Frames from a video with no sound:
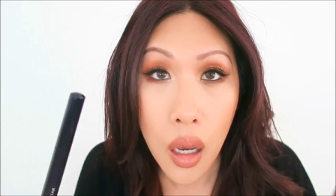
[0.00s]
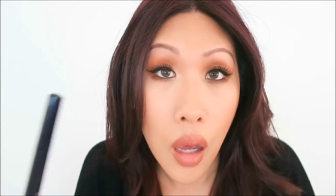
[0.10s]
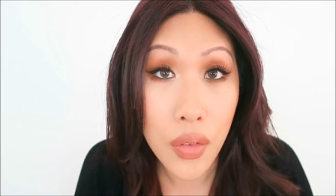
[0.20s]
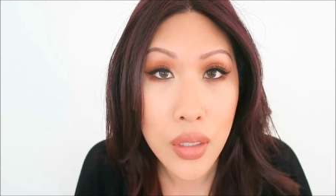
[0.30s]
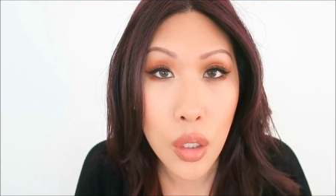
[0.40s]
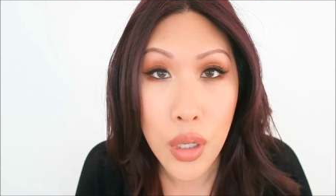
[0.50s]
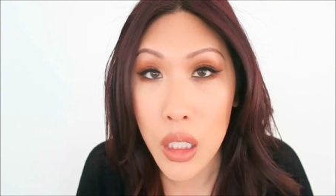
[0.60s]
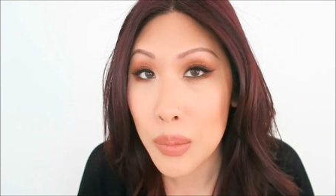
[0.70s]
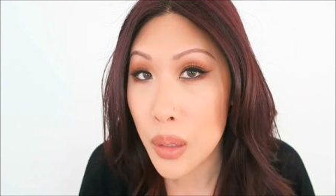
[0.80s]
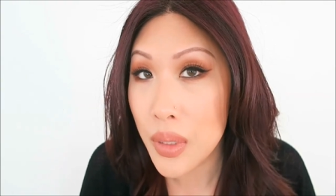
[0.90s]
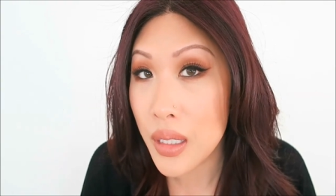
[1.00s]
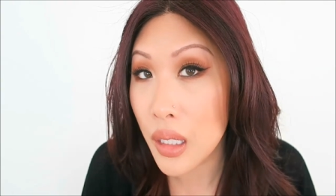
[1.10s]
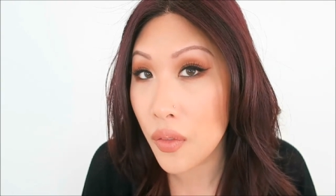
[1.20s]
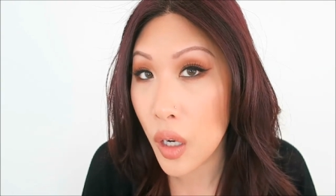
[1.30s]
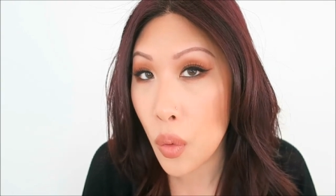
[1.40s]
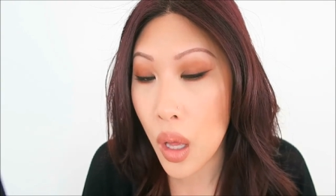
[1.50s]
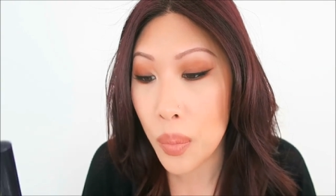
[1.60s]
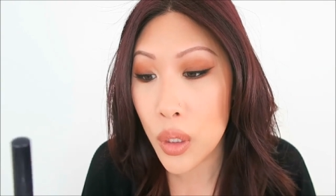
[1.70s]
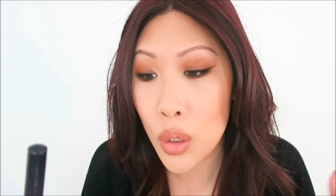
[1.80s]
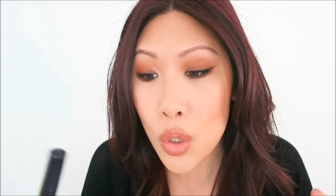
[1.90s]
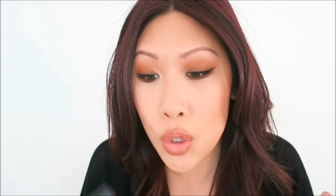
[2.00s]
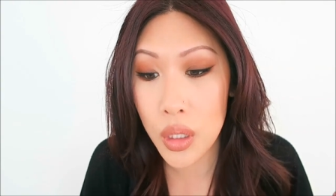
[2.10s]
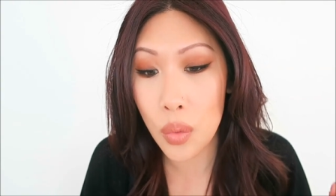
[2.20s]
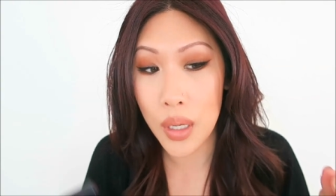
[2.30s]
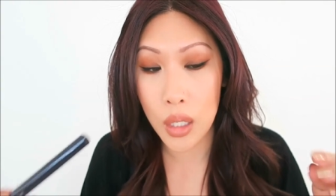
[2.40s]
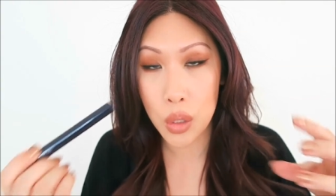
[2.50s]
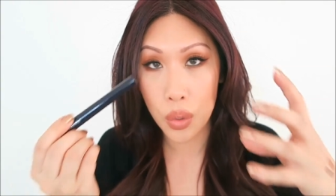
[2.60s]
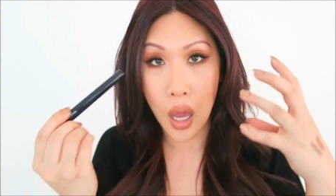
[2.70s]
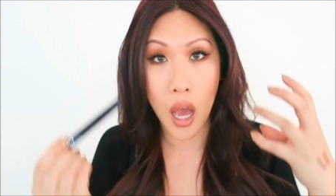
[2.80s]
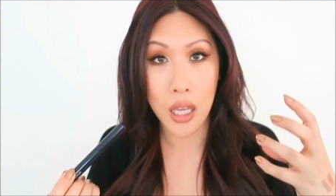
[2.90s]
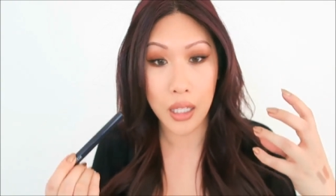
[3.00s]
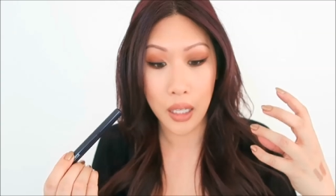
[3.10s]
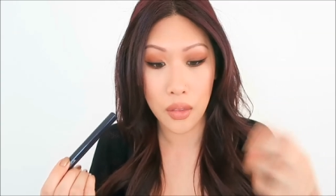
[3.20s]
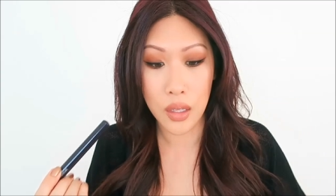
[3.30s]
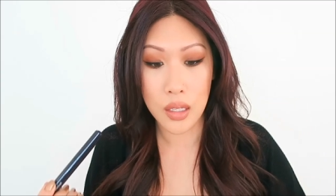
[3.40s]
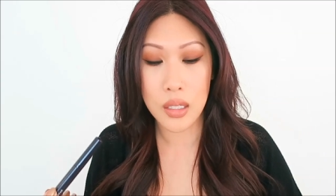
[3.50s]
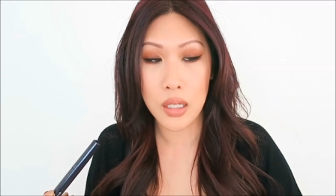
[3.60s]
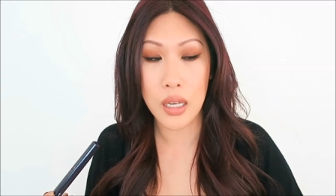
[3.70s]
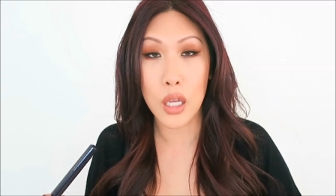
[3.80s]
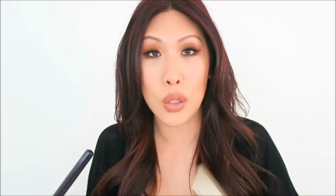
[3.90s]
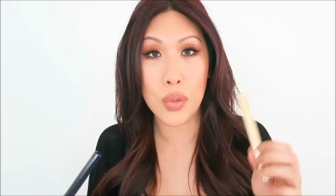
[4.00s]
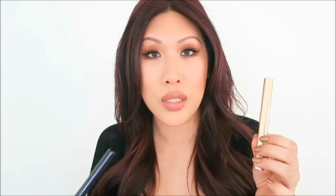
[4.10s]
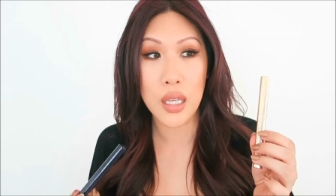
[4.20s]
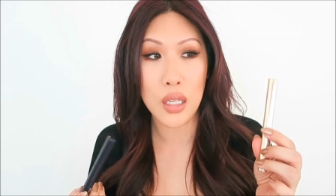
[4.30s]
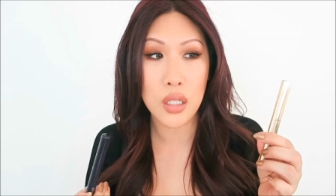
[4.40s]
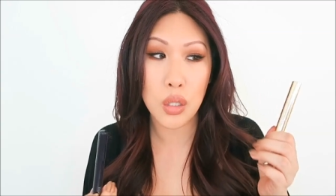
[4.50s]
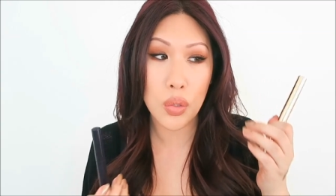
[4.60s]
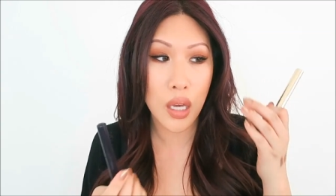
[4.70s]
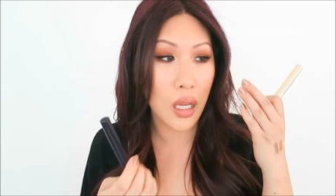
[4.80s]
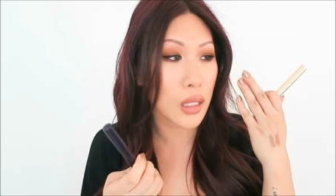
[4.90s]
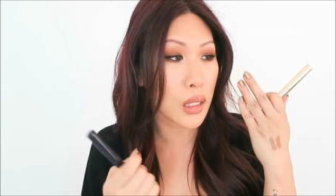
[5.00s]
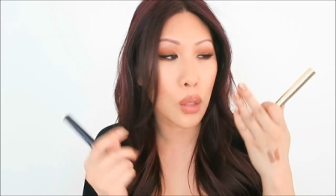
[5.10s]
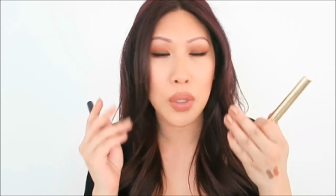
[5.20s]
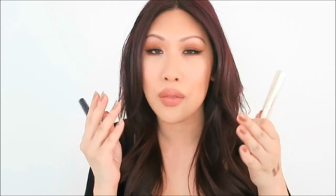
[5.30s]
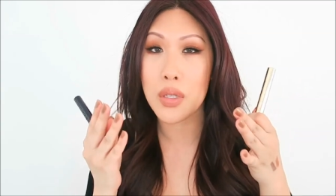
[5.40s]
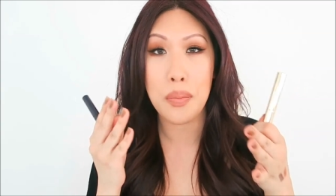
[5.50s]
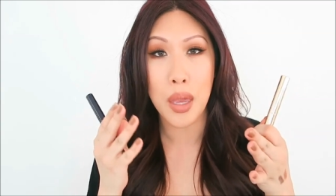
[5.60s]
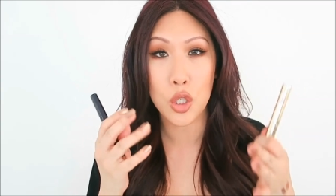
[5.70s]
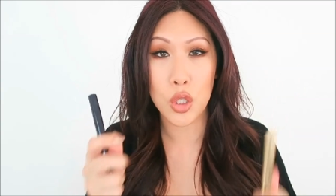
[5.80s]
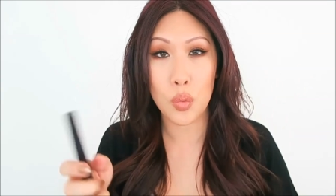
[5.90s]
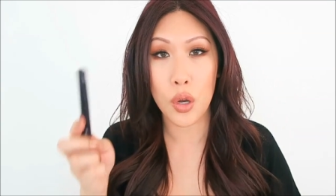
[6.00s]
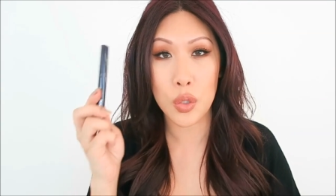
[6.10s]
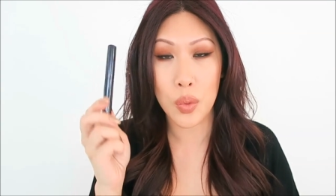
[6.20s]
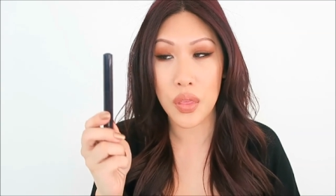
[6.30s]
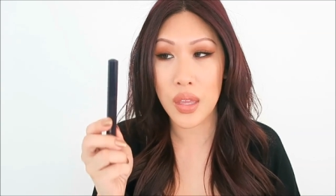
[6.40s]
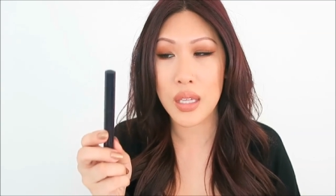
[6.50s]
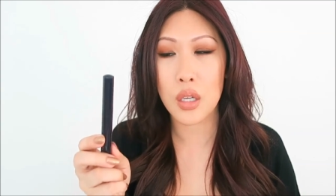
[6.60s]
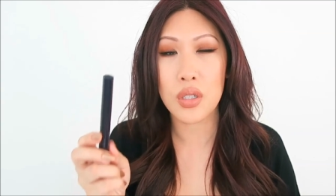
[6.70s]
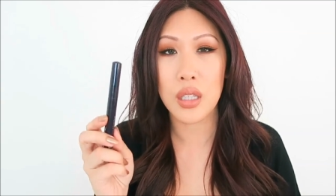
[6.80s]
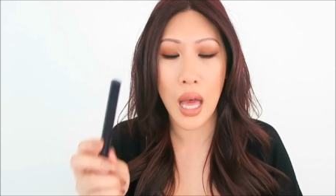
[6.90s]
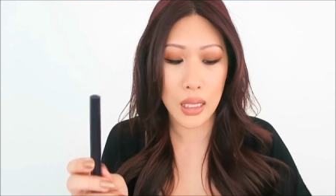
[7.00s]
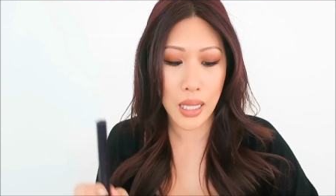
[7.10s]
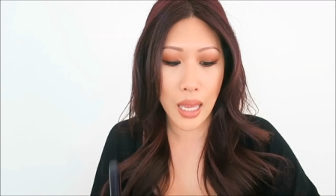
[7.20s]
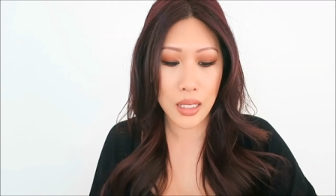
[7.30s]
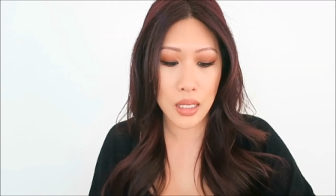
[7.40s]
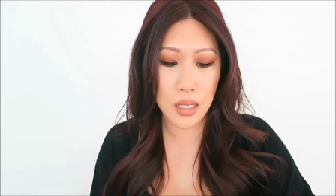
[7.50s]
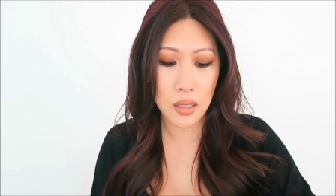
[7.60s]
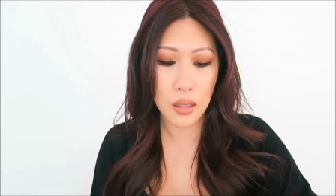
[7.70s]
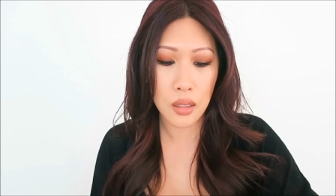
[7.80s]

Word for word: obviously you're not gonna be able to see it very well, but usually when I do an eye like this and I use this, you get a little bit of dimension, whereas with this, there's a lot less.